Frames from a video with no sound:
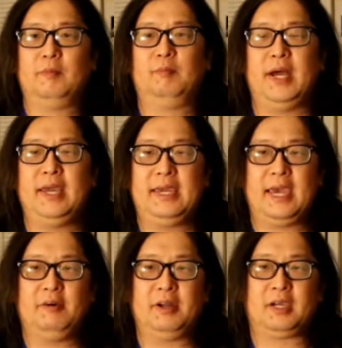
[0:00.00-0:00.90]
buying
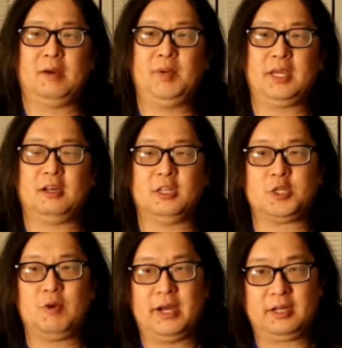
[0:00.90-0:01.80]
out a company called
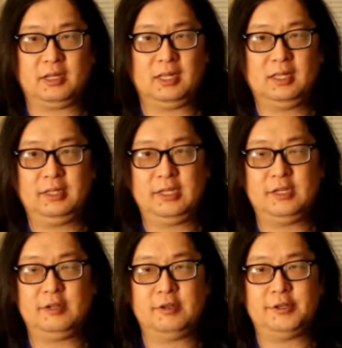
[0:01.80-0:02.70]
Tronicle
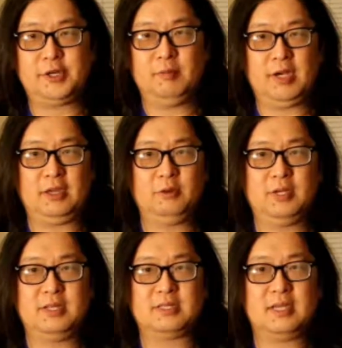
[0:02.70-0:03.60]
in Germany, who
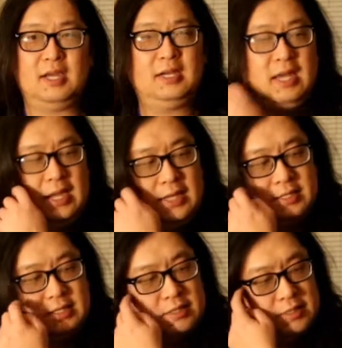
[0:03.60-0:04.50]
had designed a
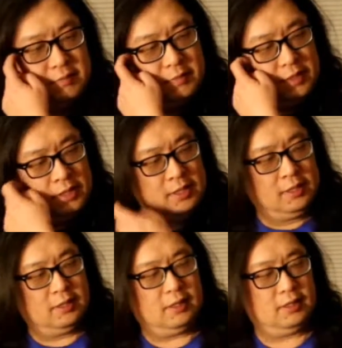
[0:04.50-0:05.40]
system
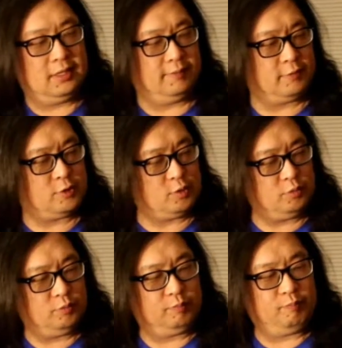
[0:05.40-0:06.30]

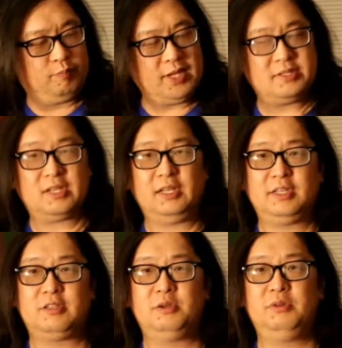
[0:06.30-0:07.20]
to
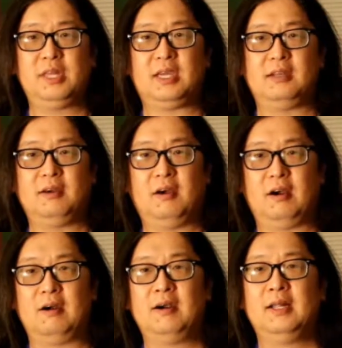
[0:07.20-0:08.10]
basically tune the
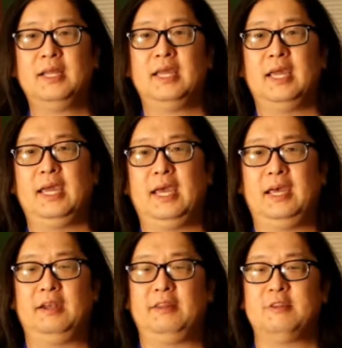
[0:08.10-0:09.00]
guitar.
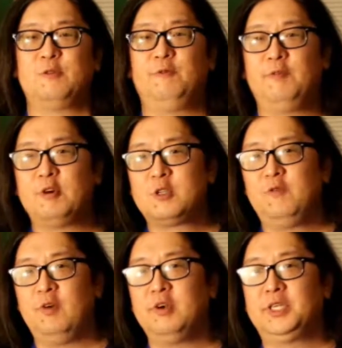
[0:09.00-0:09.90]
And this first
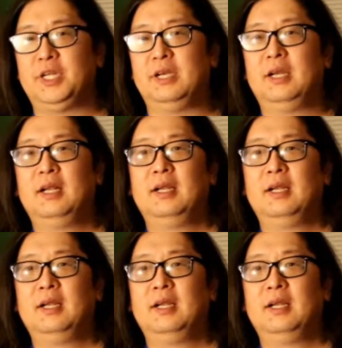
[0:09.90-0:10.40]
version